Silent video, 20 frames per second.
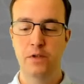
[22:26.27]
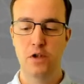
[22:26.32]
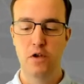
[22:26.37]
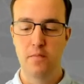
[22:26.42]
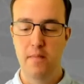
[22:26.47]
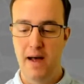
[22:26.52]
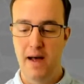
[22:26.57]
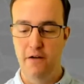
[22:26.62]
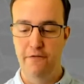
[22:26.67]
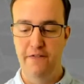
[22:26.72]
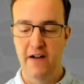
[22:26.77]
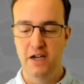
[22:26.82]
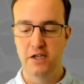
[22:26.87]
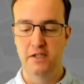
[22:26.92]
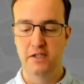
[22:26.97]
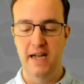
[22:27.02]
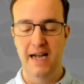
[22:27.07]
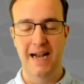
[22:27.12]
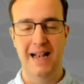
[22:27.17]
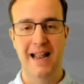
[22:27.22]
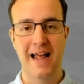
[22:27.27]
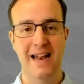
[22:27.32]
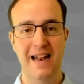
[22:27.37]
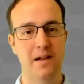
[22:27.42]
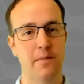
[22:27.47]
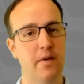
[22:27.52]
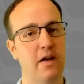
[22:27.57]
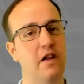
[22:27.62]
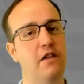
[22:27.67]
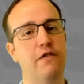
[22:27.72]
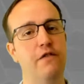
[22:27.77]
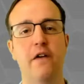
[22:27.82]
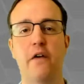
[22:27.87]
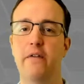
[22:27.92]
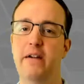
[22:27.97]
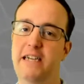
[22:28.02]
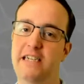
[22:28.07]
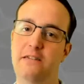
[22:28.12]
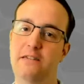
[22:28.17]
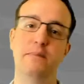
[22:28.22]
you manufacture that cladding, but it's
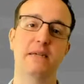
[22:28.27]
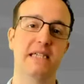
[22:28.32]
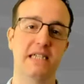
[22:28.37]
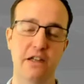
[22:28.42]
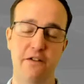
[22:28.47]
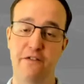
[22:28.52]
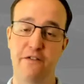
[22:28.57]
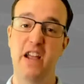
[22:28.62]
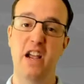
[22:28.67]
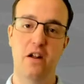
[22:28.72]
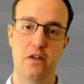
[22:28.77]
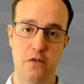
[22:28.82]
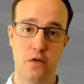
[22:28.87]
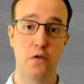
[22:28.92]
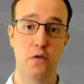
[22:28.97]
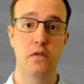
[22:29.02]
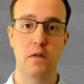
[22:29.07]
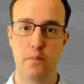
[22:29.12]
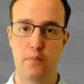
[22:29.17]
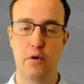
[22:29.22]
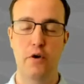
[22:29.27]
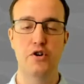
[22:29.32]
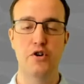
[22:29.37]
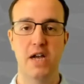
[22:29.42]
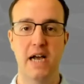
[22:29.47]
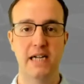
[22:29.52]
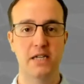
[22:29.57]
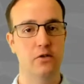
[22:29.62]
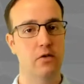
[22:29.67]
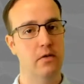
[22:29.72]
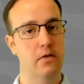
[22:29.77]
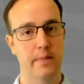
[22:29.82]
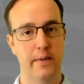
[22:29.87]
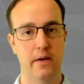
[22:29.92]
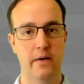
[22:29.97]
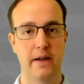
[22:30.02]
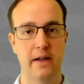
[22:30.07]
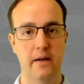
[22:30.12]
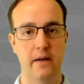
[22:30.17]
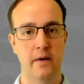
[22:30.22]
very specific to the project or the
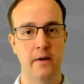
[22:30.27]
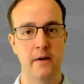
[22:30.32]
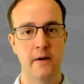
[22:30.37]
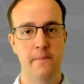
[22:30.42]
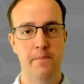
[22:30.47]
building.